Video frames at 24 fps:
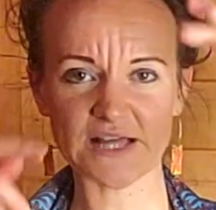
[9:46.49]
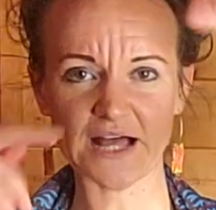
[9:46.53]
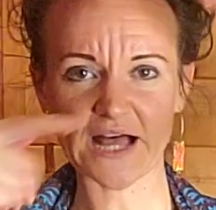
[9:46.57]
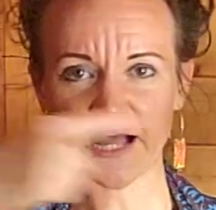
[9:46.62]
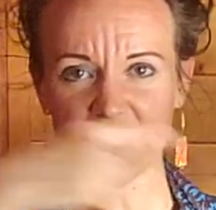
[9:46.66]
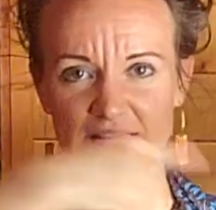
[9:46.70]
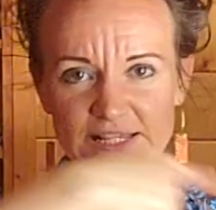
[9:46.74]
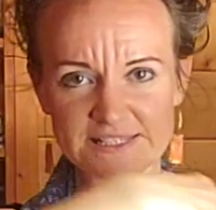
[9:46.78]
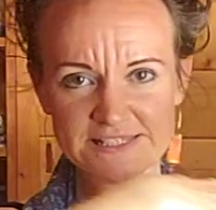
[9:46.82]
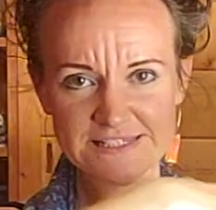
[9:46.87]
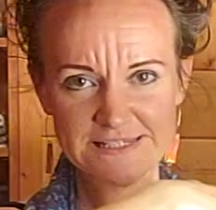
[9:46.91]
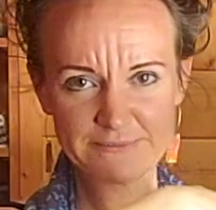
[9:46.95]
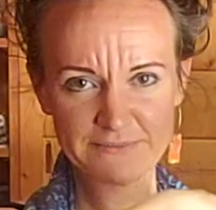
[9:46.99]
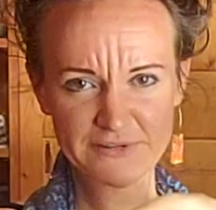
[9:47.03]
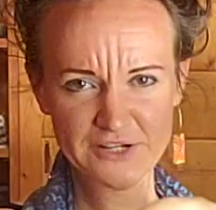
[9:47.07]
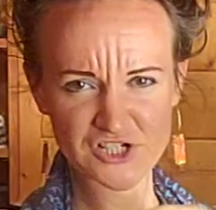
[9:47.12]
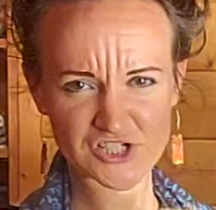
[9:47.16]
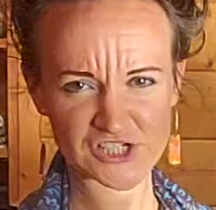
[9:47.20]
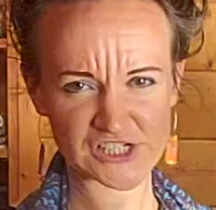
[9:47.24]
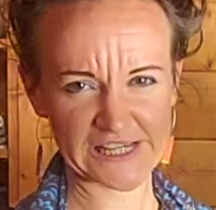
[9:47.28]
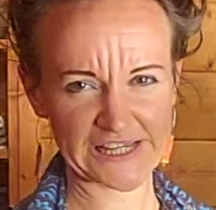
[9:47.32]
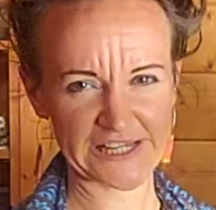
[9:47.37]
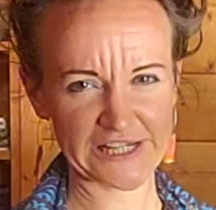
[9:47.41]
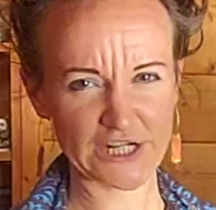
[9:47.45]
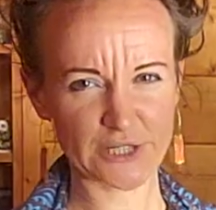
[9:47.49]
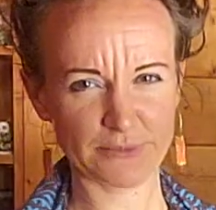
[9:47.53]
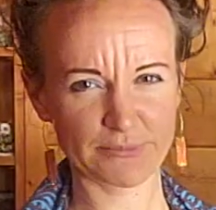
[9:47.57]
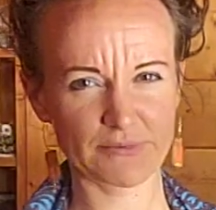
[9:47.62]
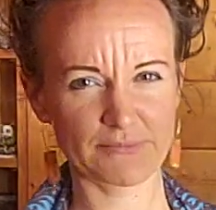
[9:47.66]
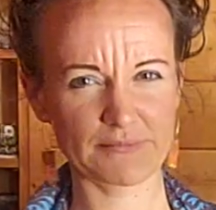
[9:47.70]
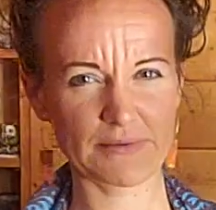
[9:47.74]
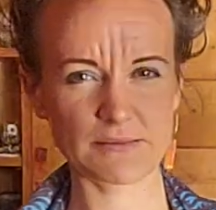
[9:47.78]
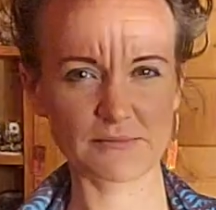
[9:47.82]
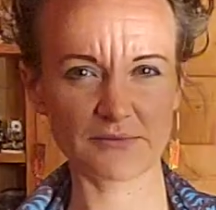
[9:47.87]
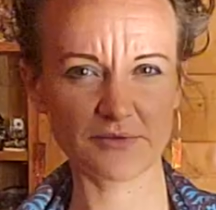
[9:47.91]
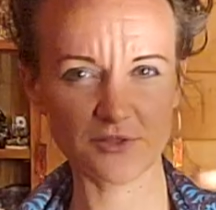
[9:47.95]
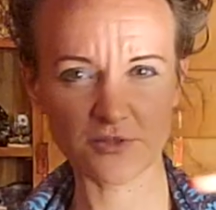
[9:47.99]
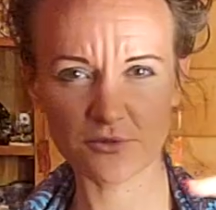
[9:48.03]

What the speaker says: I see my shadow, but maybe you